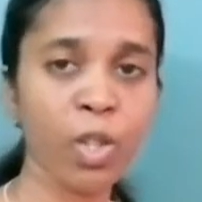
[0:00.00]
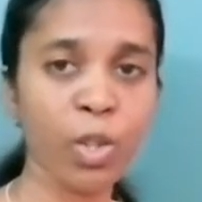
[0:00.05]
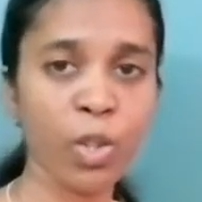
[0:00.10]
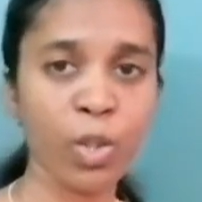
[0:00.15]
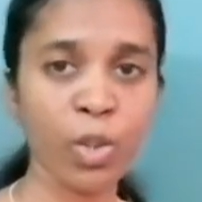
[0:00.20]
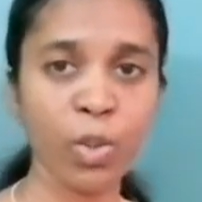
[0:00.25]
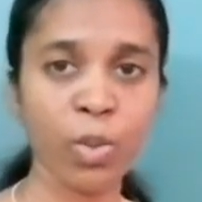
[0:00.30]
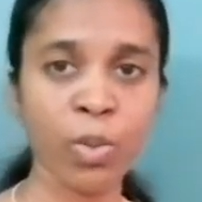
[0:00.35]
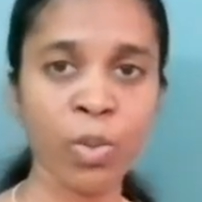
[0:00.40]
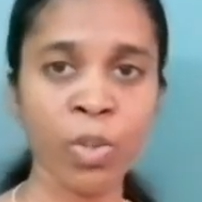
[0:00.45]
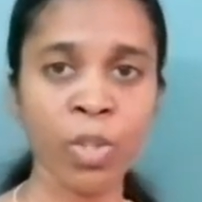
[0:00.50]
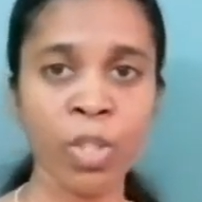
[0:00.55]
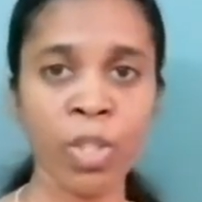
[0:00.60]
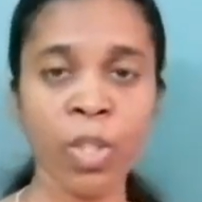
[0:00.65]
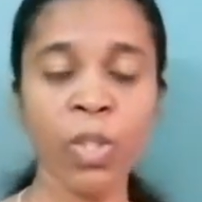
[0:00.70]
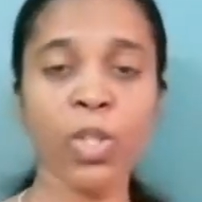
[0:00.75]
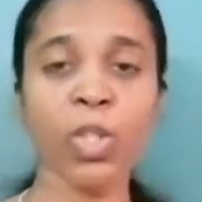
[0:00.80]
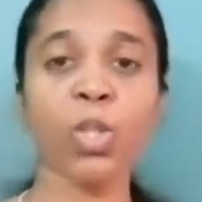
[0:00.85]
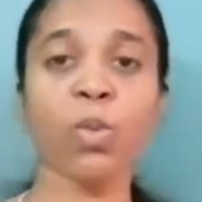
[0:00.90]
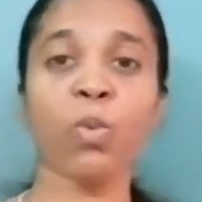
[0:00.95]
No.
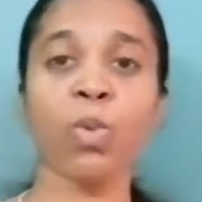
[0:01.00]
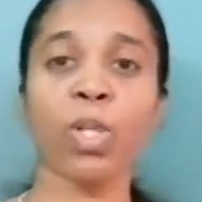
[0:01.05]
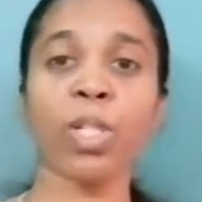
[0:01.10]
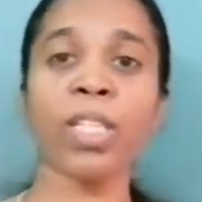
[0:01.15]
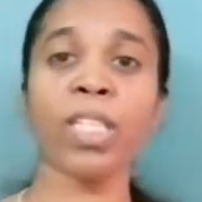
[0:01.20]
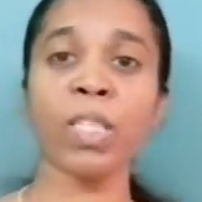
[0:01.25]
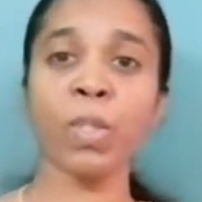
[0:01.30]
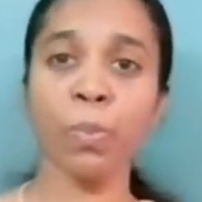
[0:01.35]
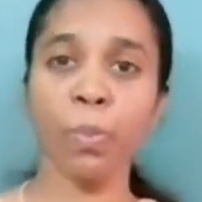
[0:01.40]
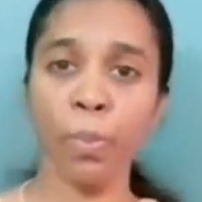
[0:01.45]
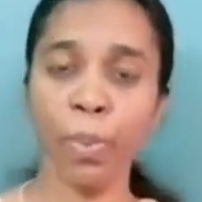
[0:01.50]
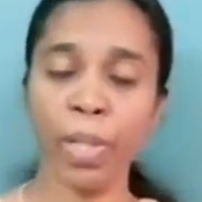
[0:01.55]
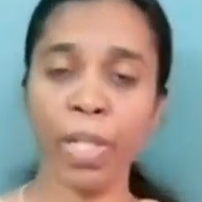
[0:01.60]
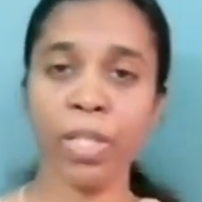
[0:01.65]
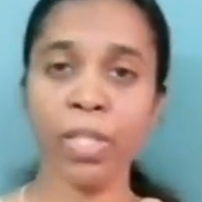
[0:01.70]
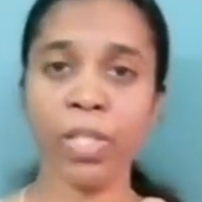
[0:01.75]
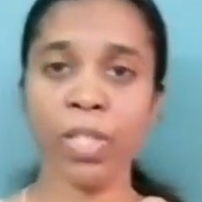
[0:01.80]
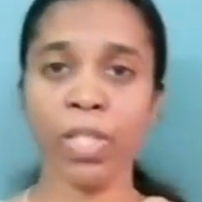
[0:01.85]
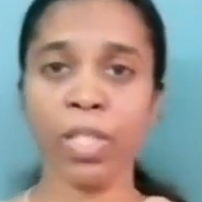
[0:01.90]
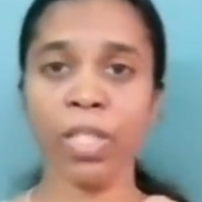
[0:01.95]
So what is
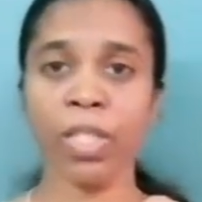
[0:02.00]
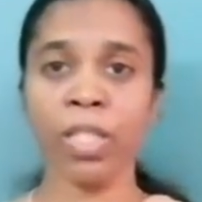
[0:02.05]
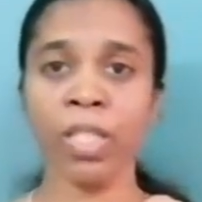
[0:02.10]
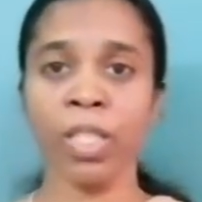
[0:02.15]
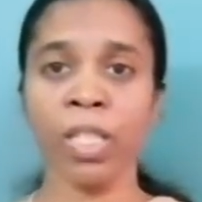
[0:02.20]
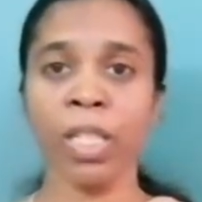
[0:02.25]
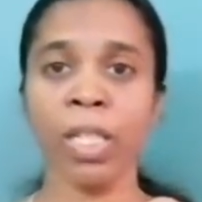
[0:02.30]
pressure?